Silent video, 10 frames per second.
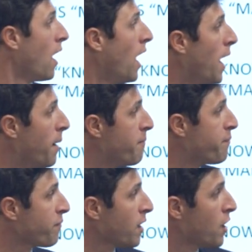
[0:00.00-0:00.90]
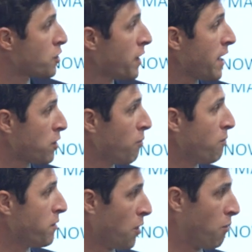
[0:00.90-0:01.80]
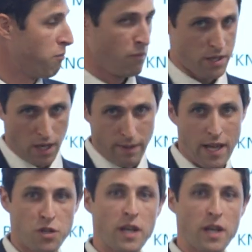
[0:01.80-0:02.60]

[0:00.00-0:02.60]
So we talked about that.